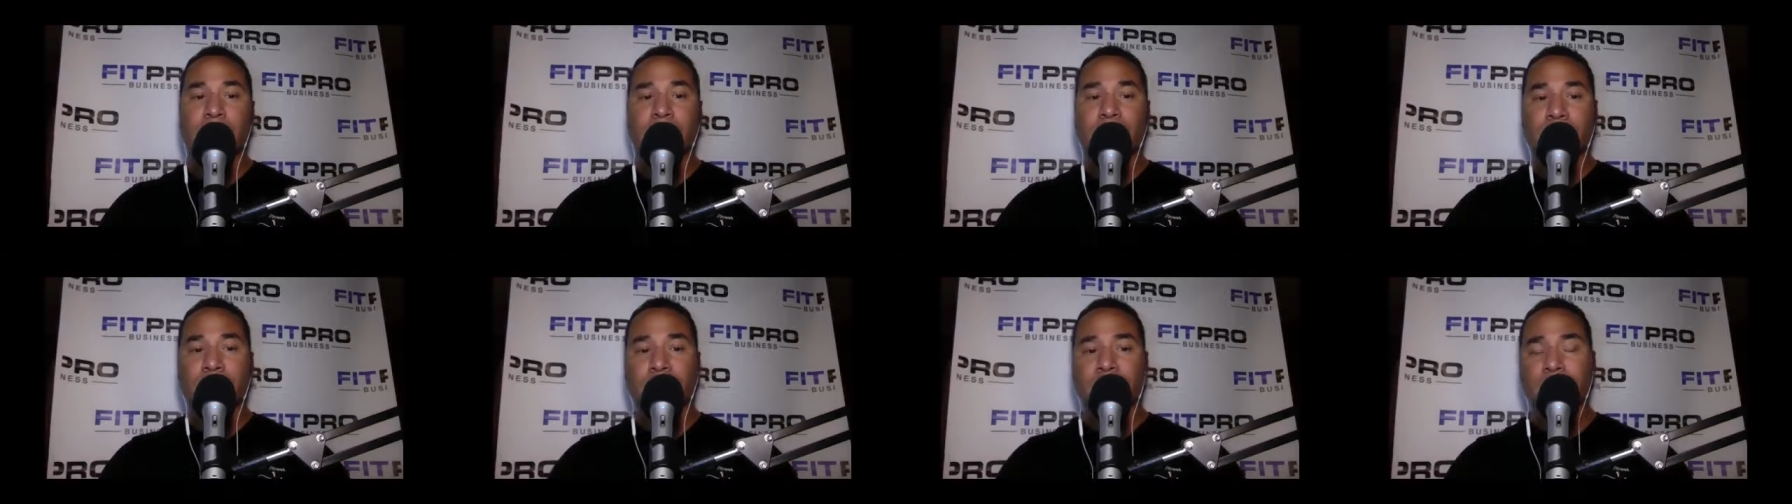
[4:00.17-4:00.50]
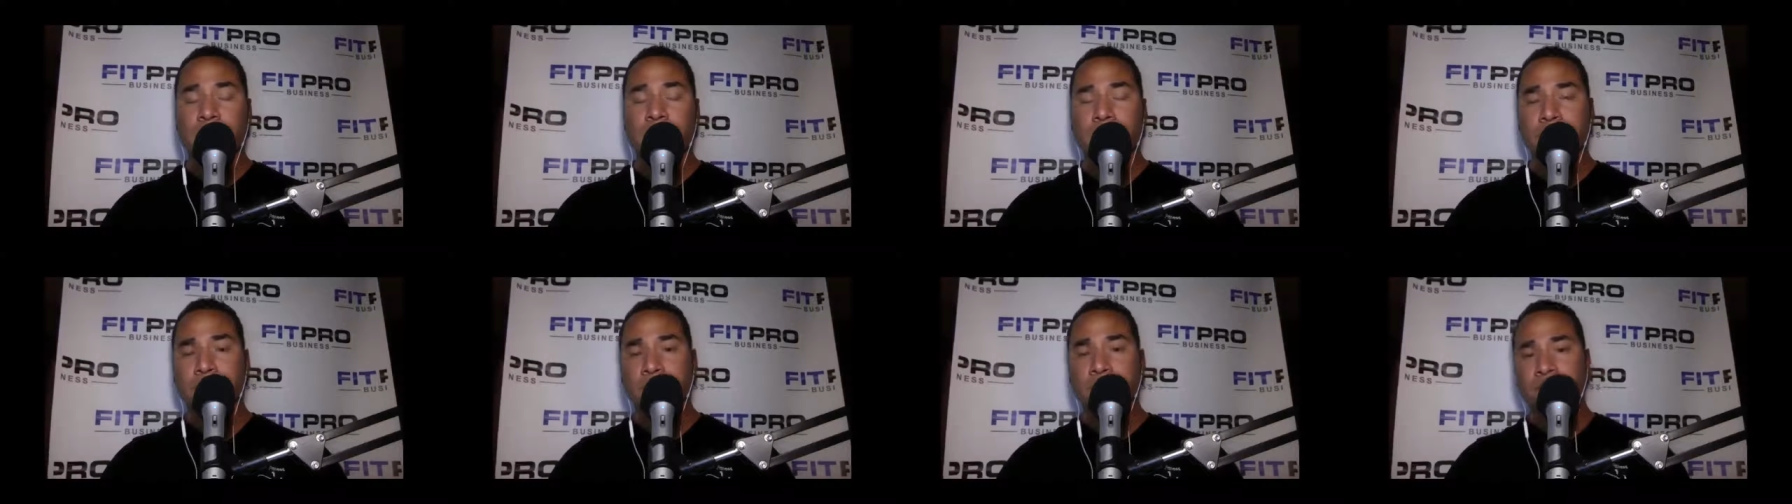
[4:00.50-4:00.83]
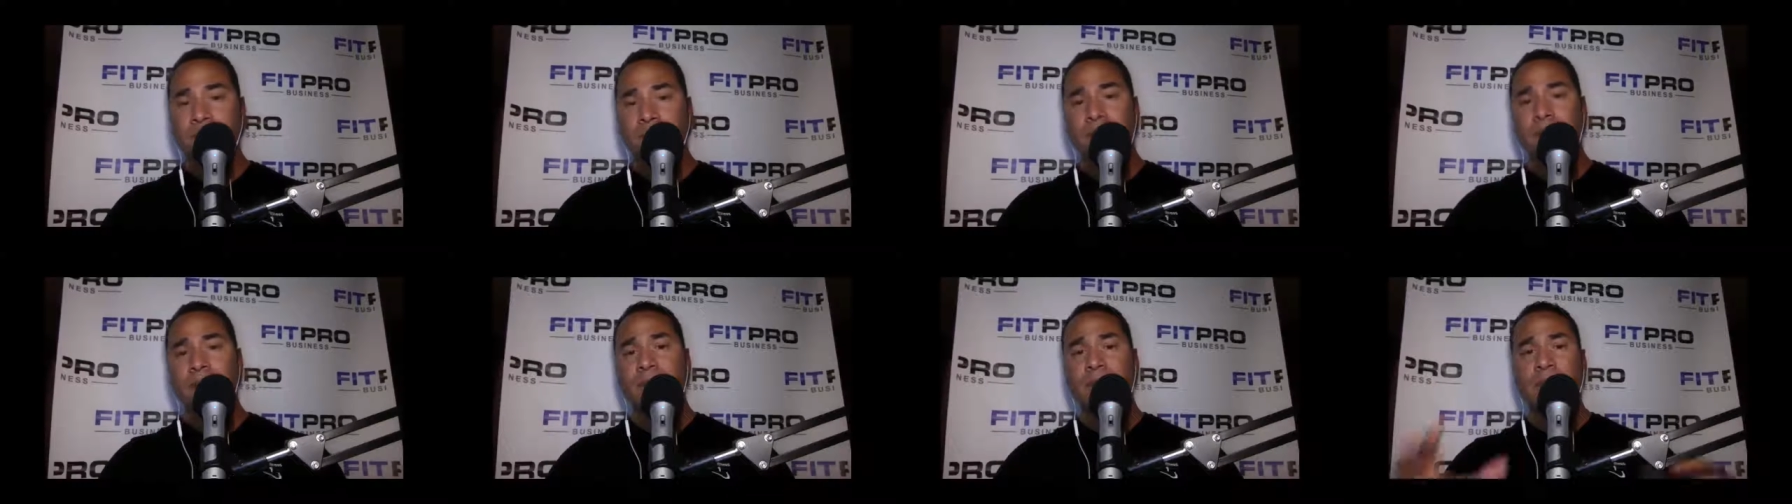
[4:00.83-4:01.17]
others.
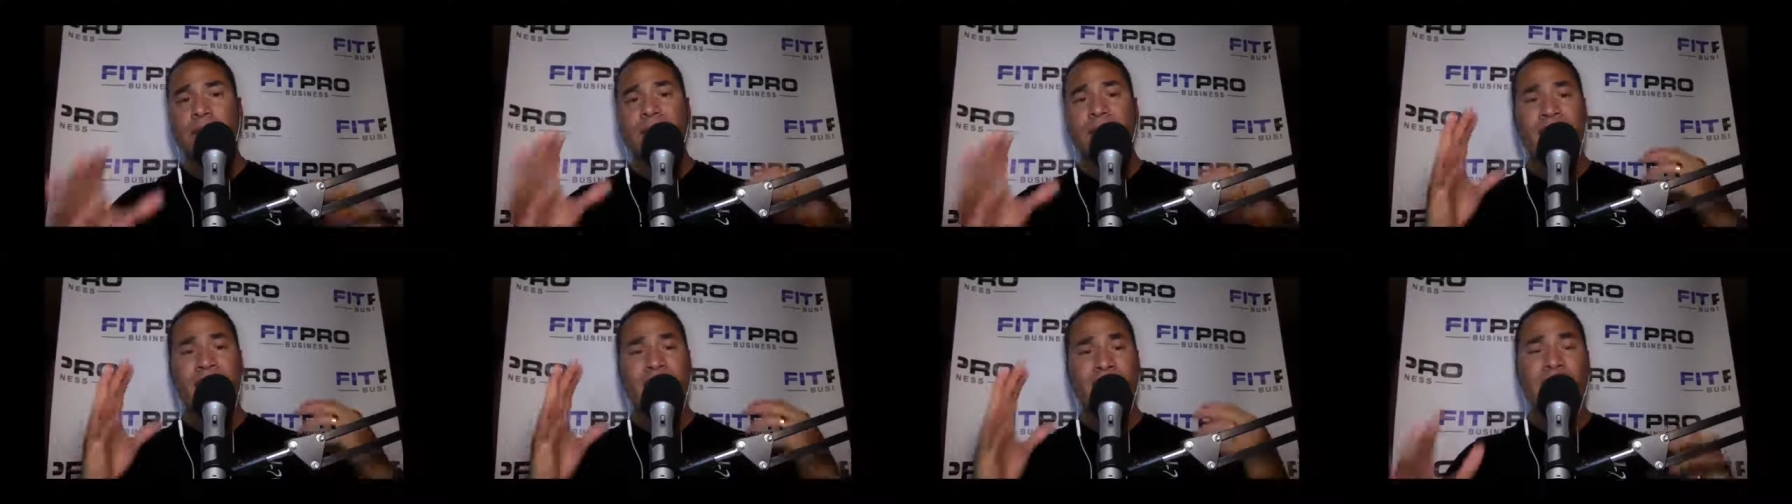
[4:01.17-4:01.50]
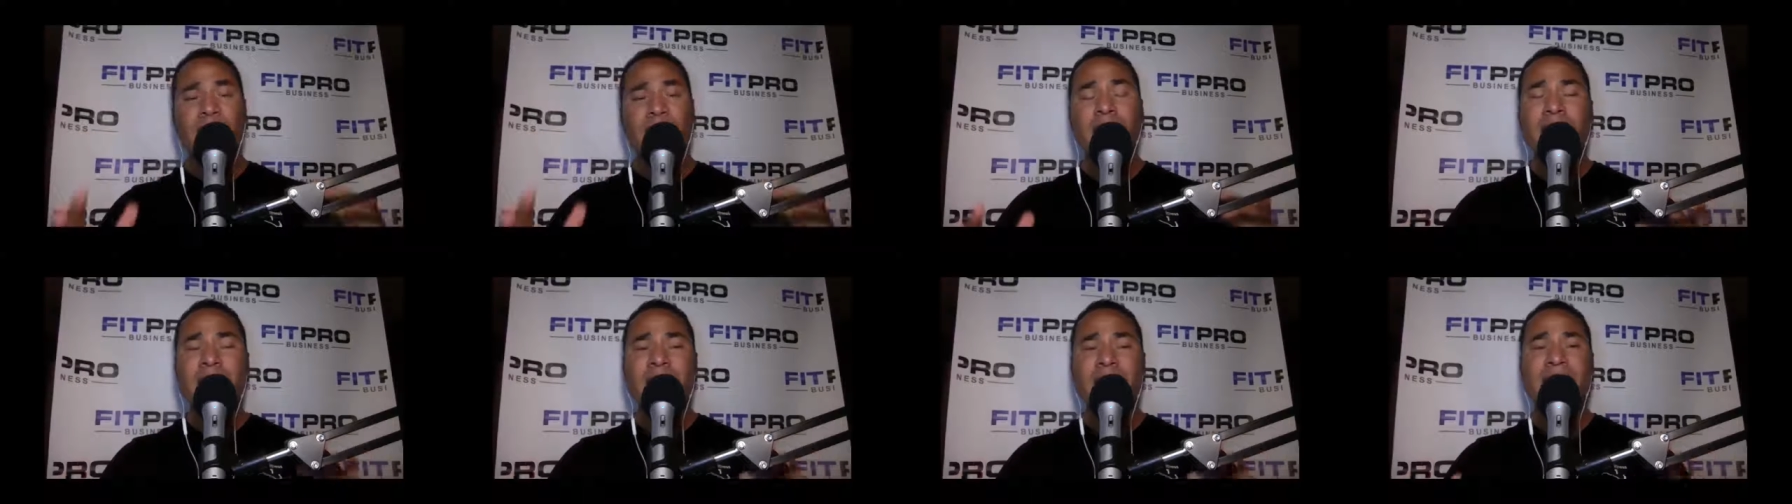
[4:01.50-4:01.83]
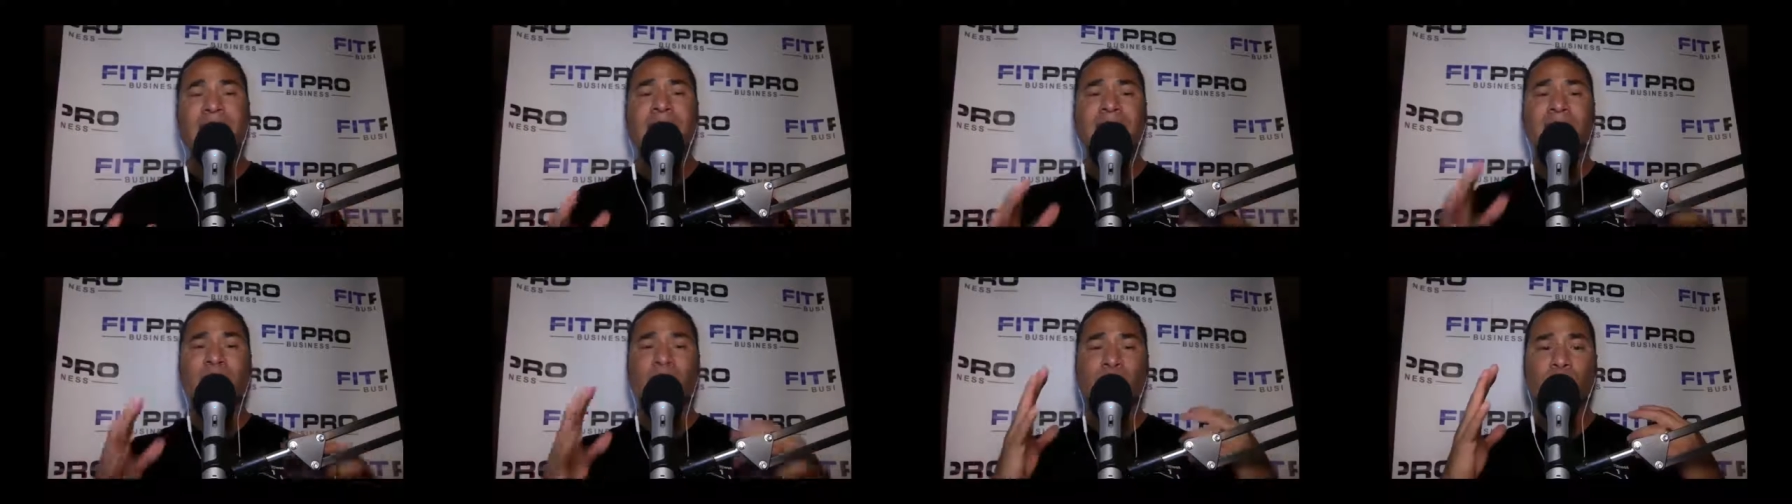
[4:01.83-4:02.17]
The other thing
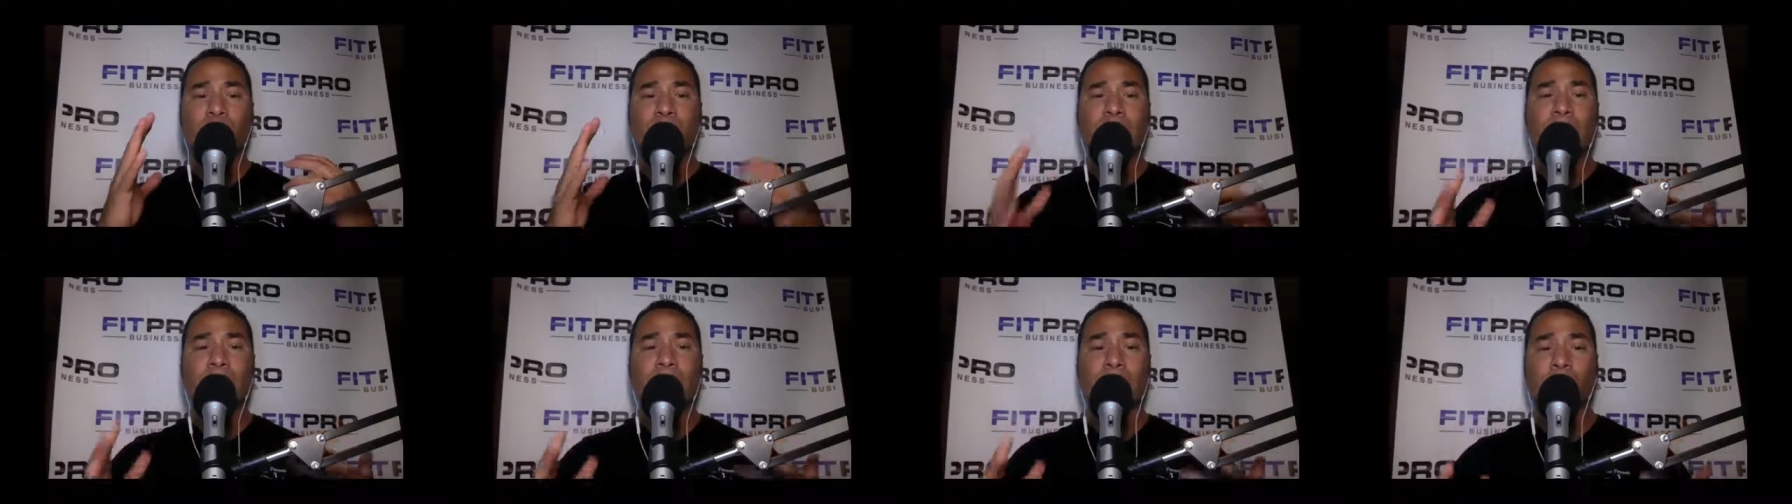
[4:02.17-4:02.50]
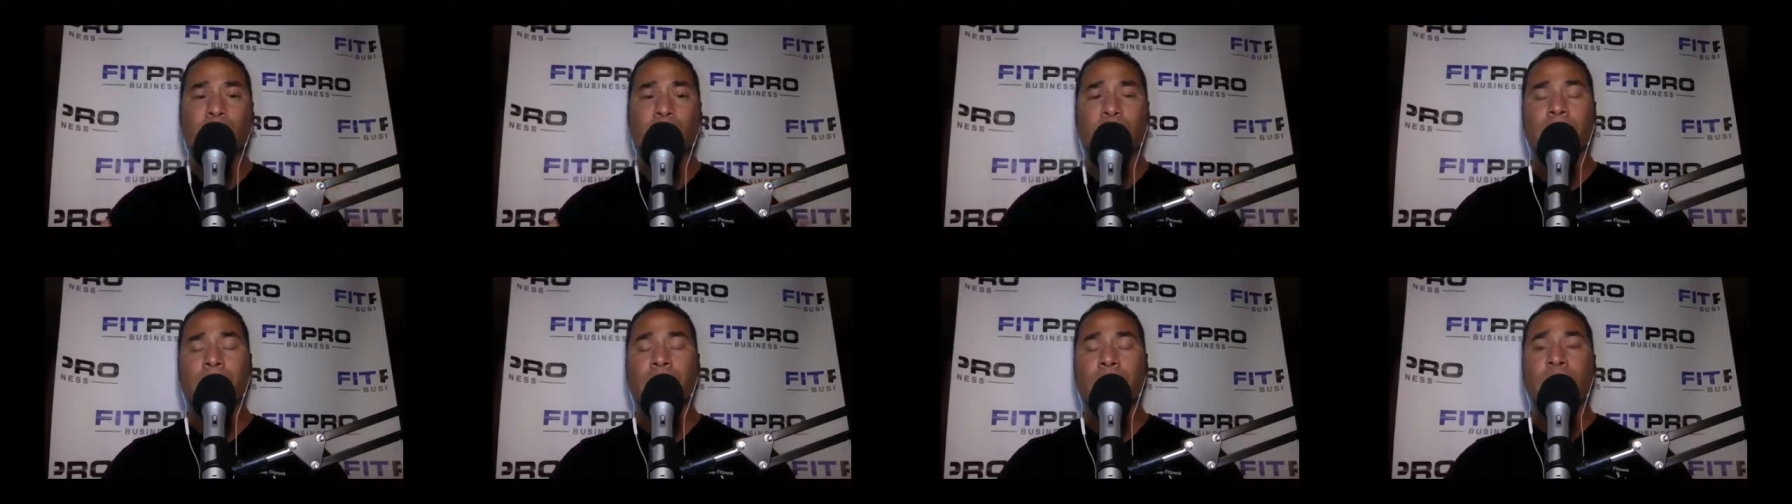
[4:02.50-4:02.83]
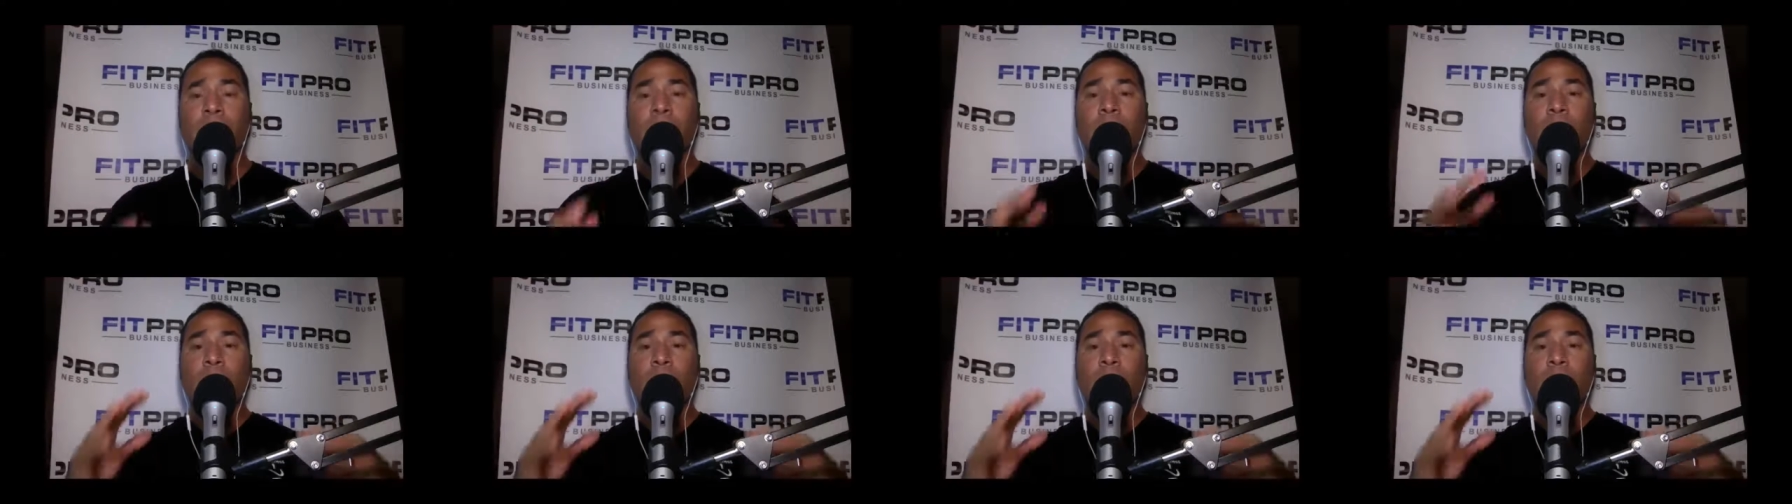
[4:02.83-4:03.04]
that's really important